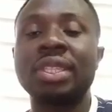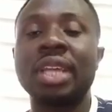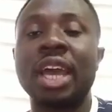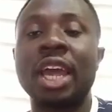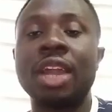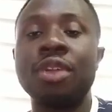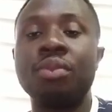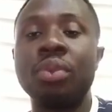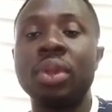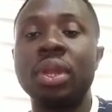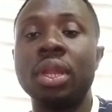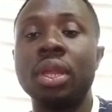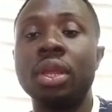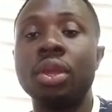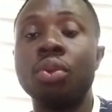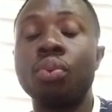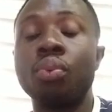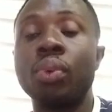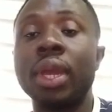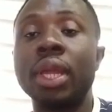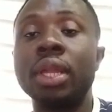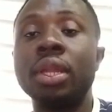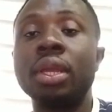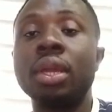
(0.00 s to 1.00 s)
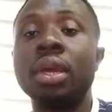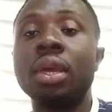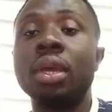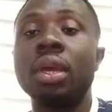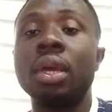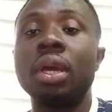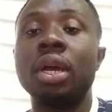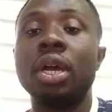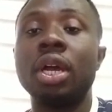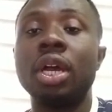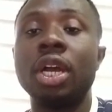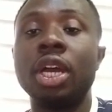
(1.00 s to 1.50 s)
Stade Rennais. When
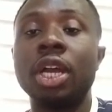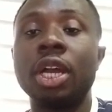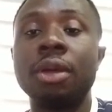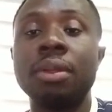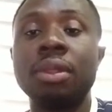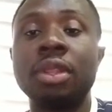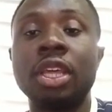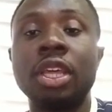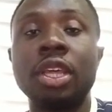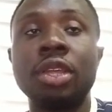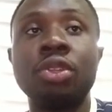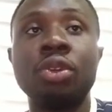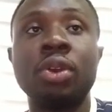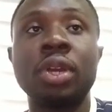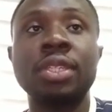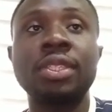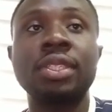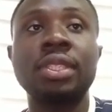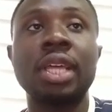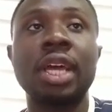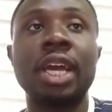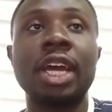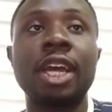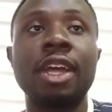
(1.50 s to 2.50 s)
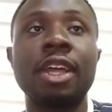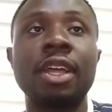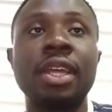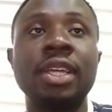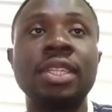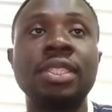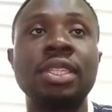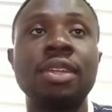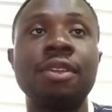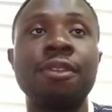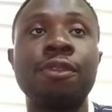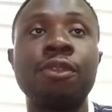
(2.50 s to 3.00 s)
the youngster
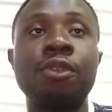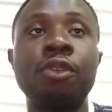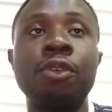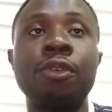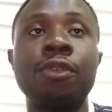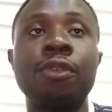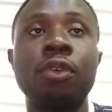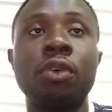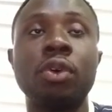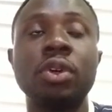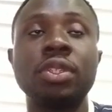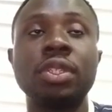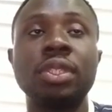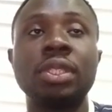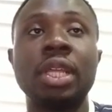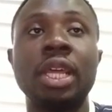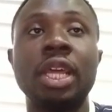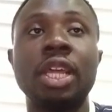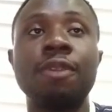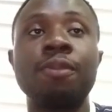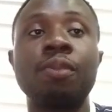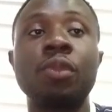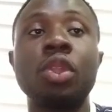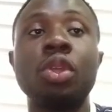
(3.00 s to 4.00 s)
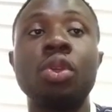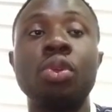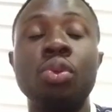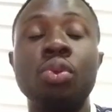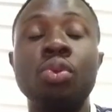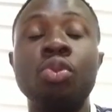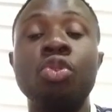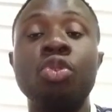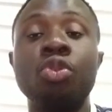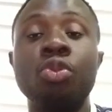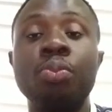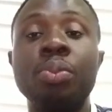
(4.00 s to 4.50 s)
is in full force, then
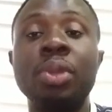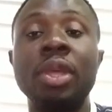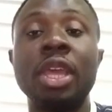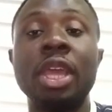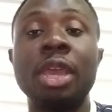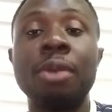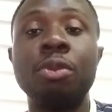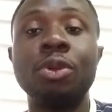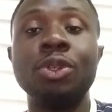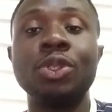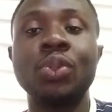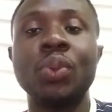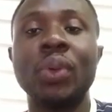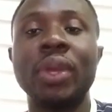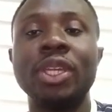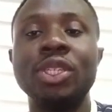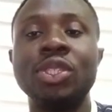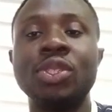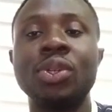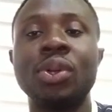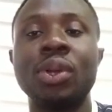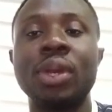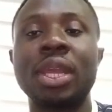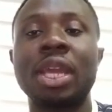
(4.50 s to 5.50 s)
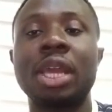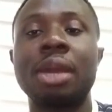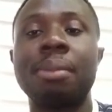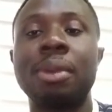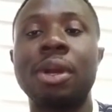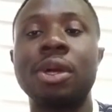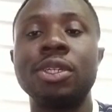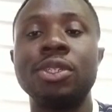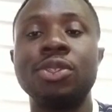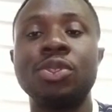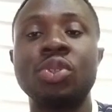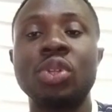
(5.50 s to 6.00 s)
you will be able to enjoy
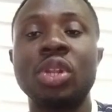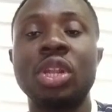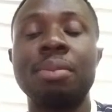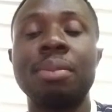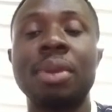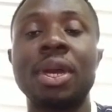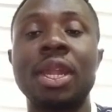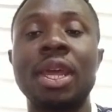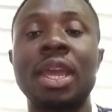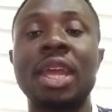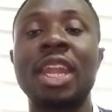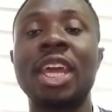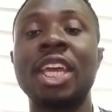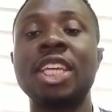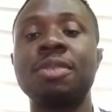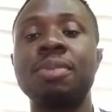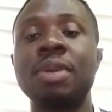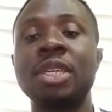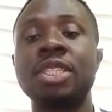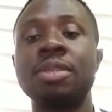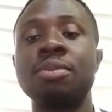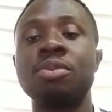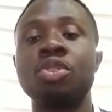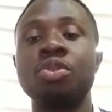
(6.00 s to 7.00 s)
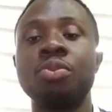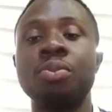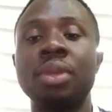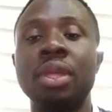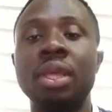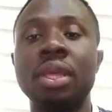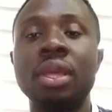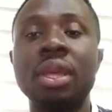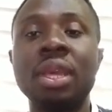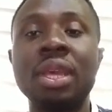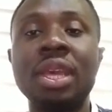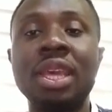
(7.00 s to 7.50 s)
Kamaldeen Sulemana, and I expect him to
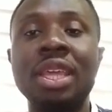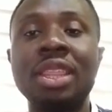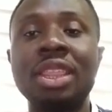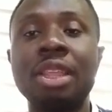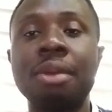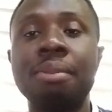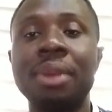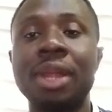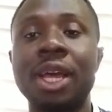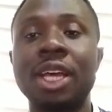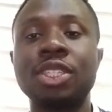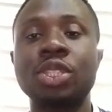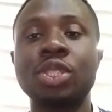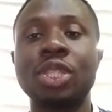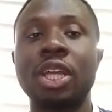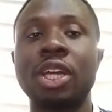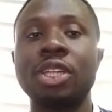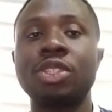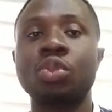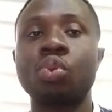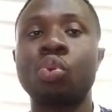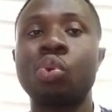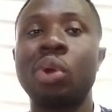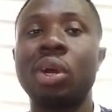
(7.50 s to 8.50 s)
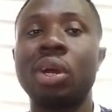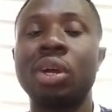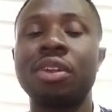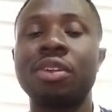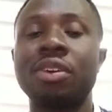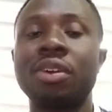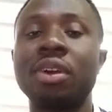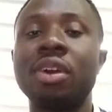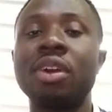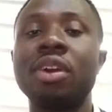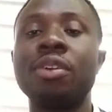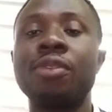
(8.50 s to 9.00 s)
be in the Black Star squad
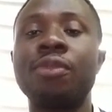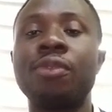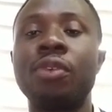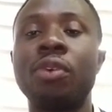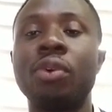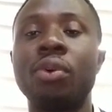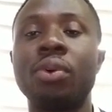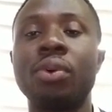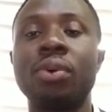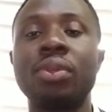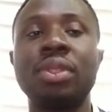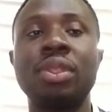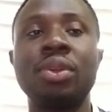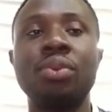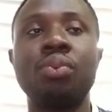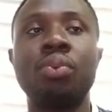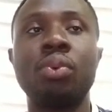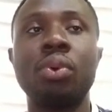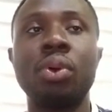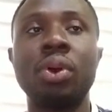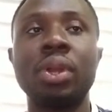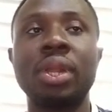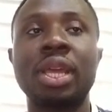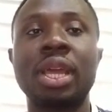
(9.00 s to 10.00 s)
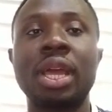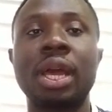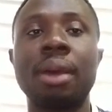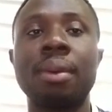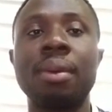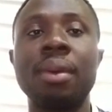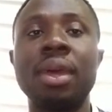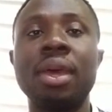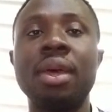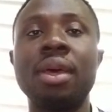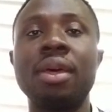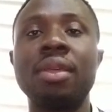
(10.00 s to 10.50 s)
for the World
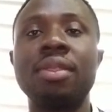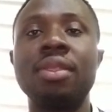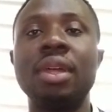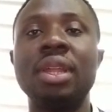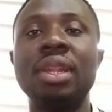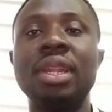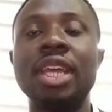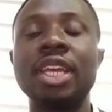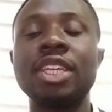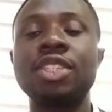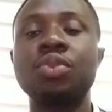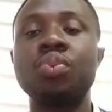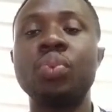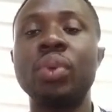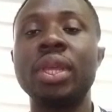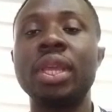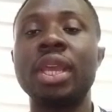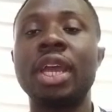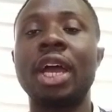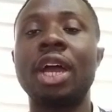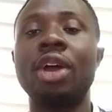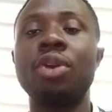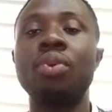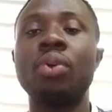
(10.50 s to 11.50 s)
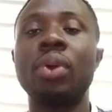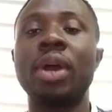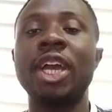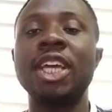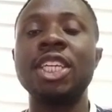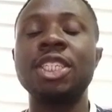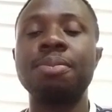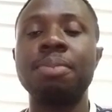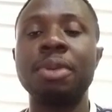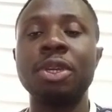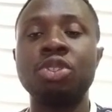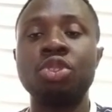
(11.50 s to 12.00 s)
Cup. The next winger who
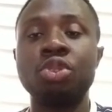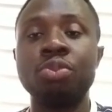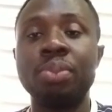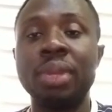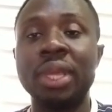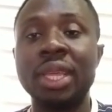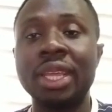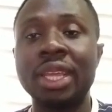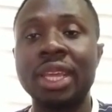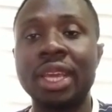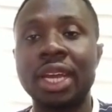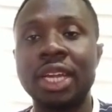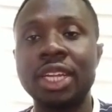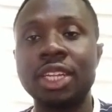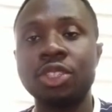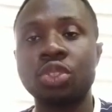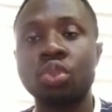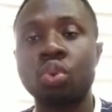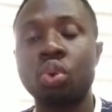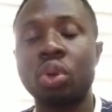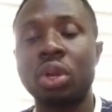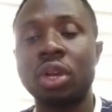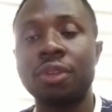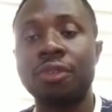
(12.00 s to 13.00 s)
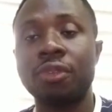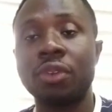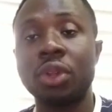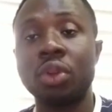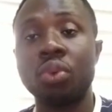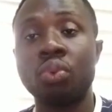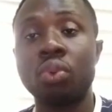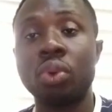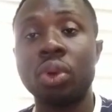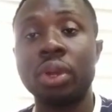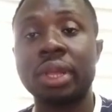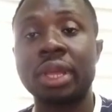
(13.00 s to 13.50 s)
I expect to be in Ghana's squad for
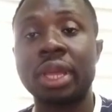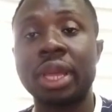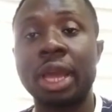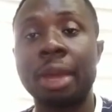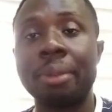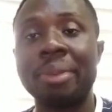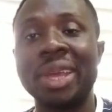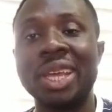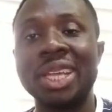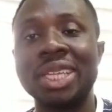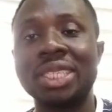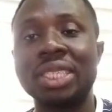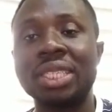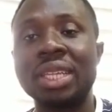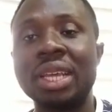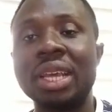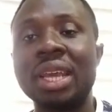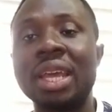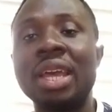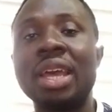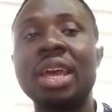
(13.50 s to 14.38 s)
the World Cup is